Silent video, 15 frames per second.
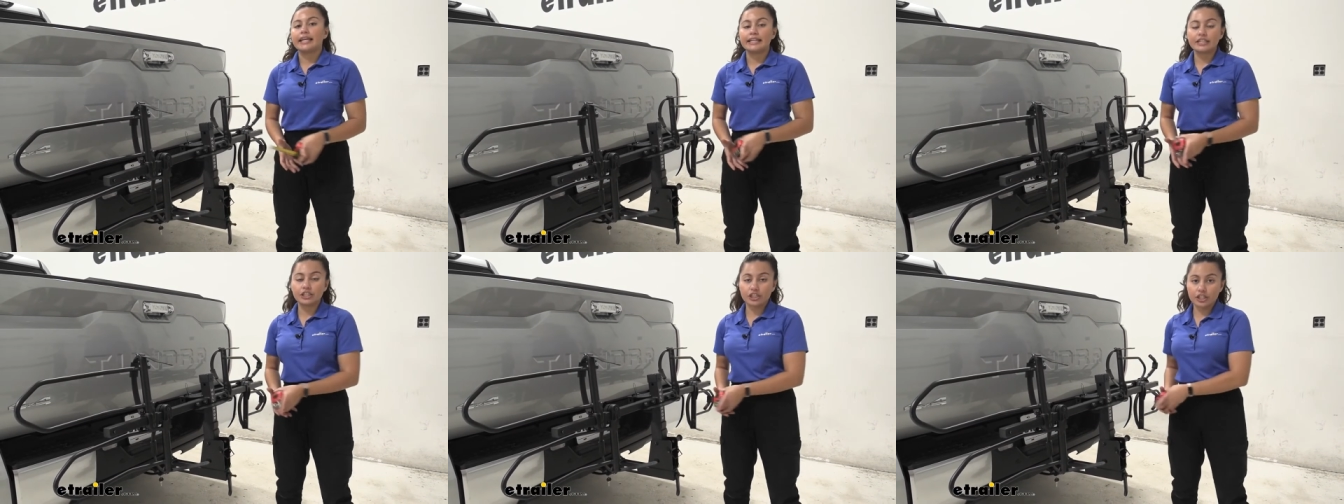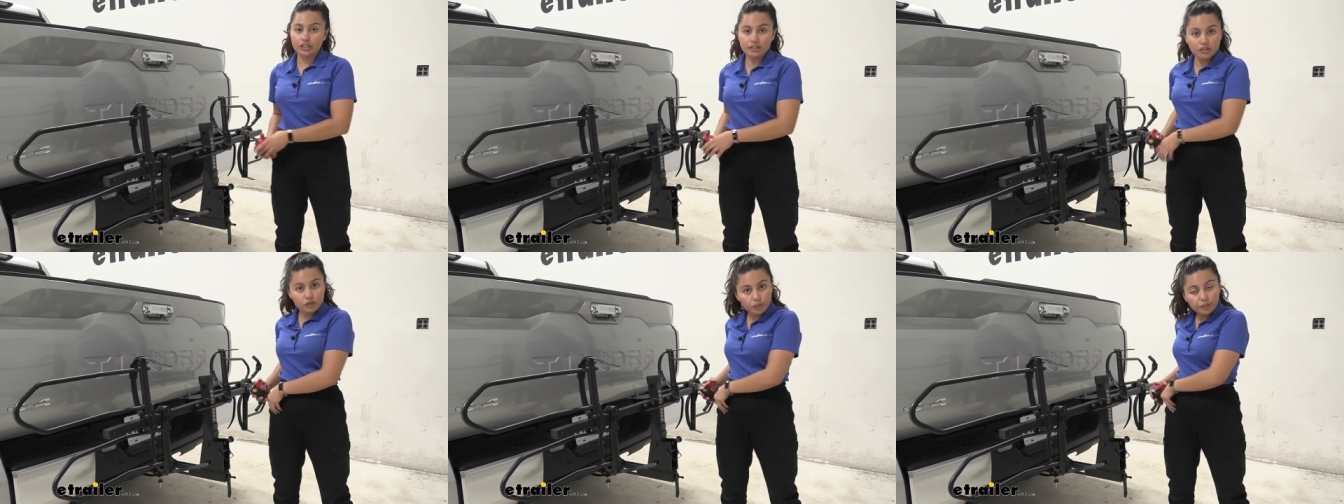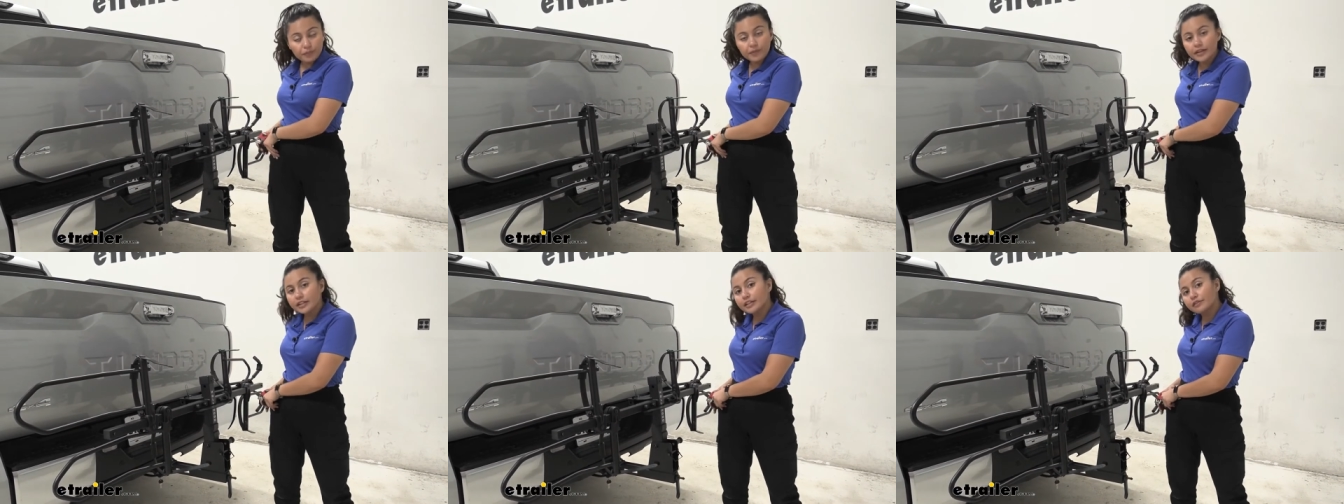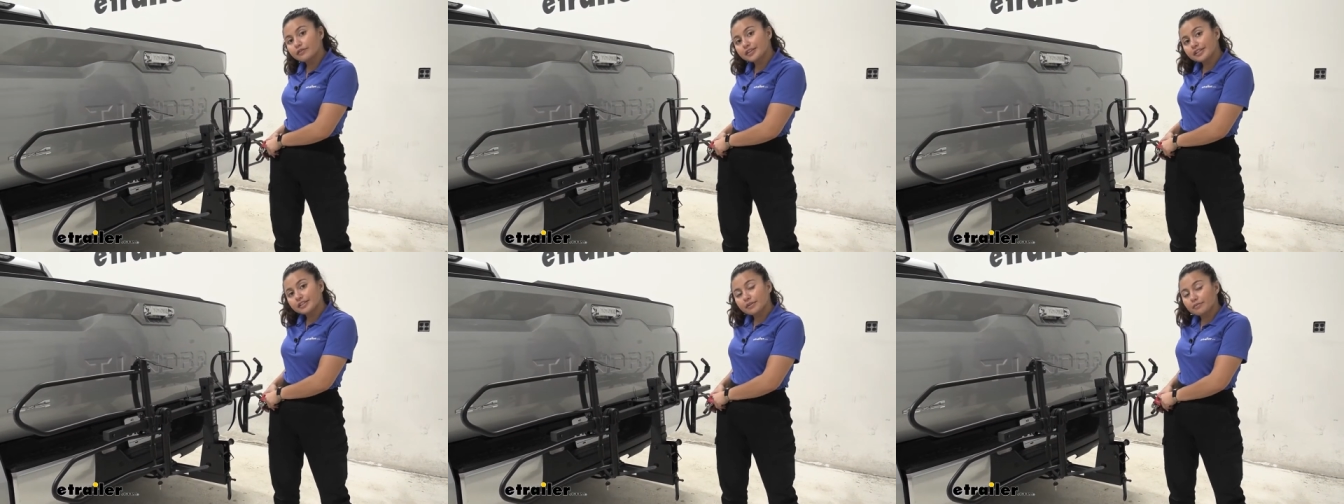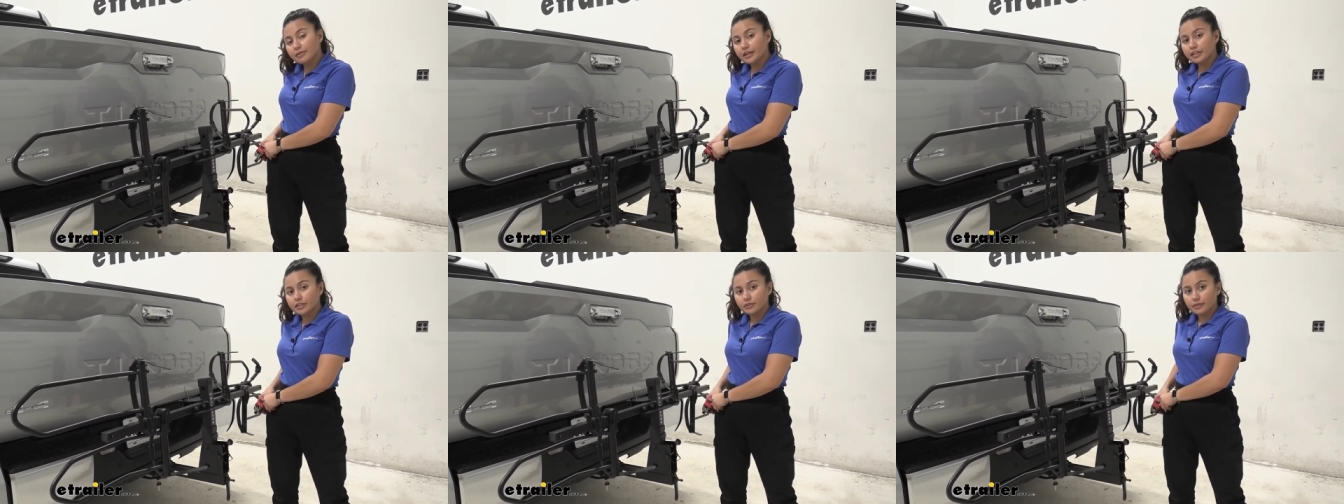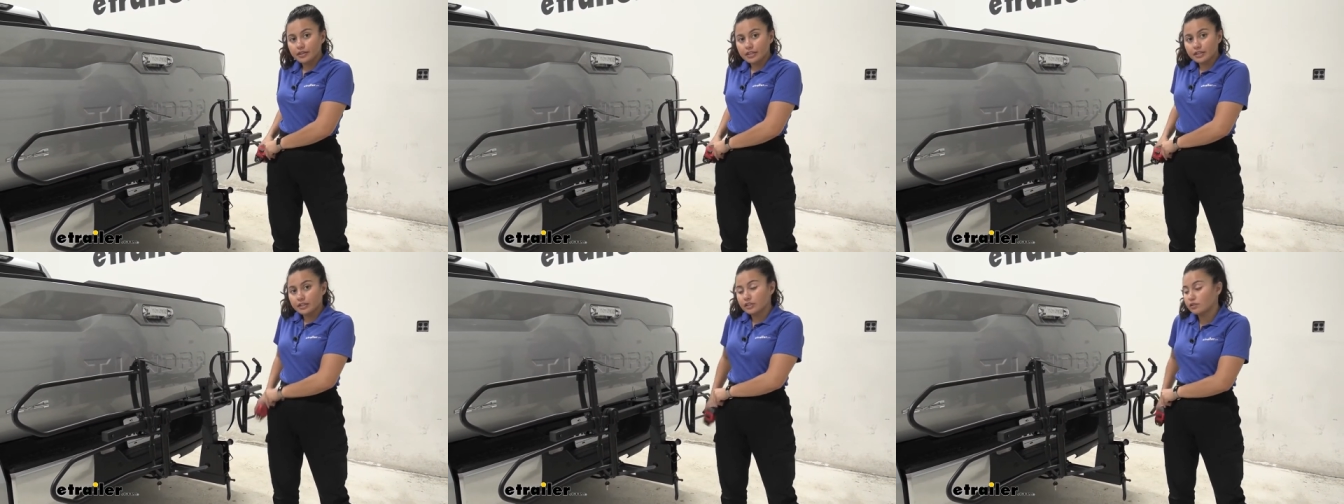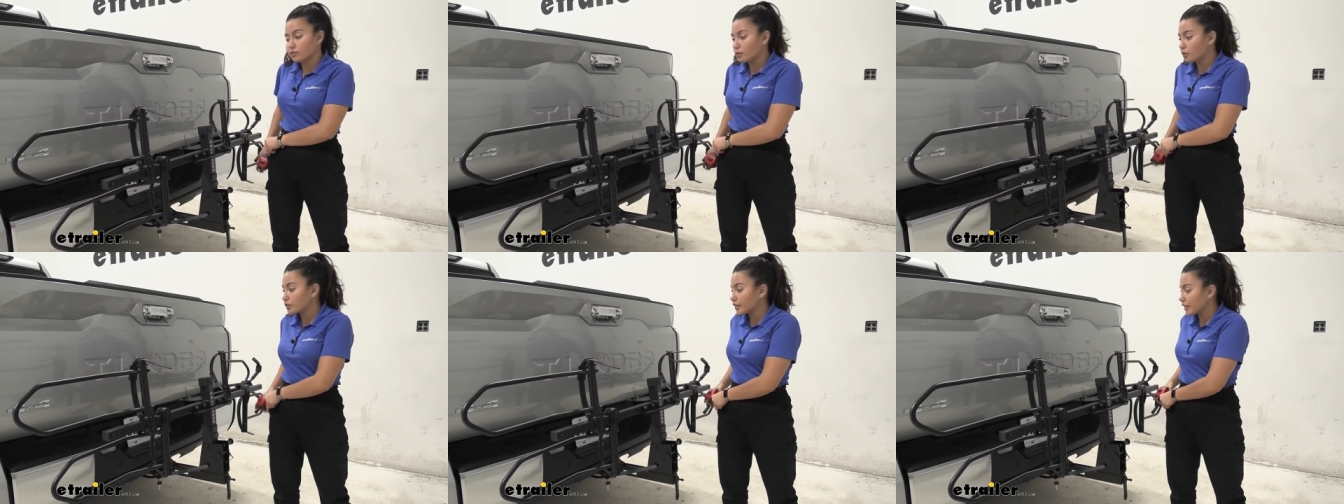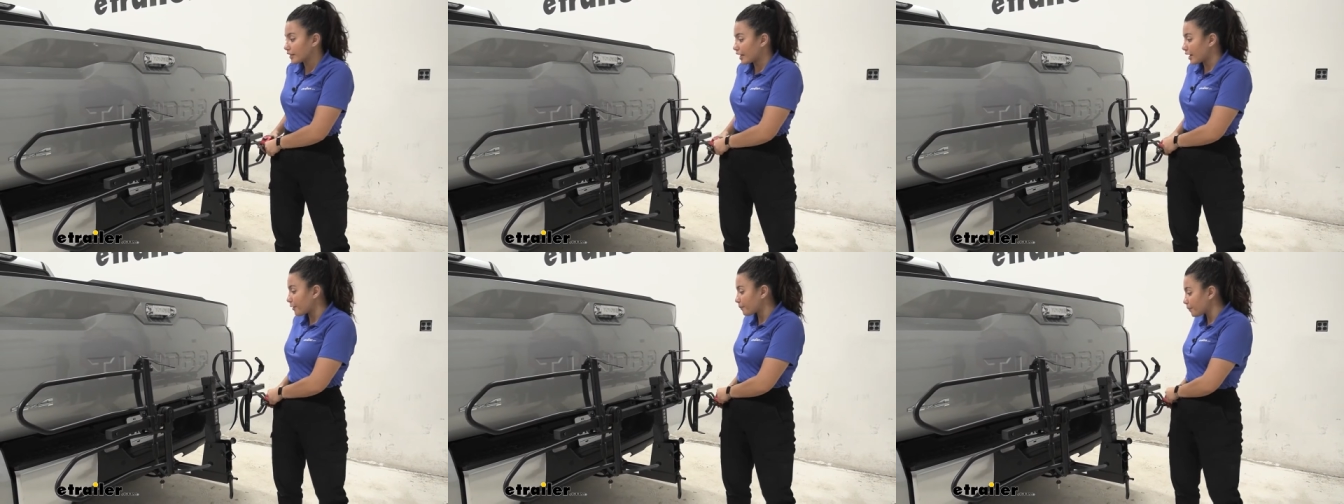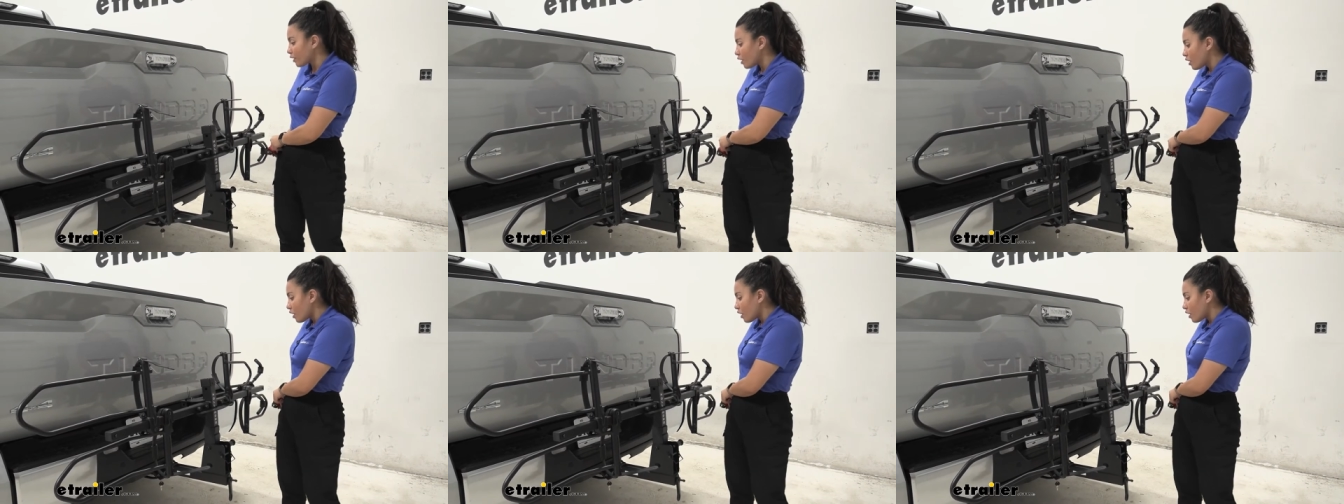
inches. So big difference compared to when this is folded down.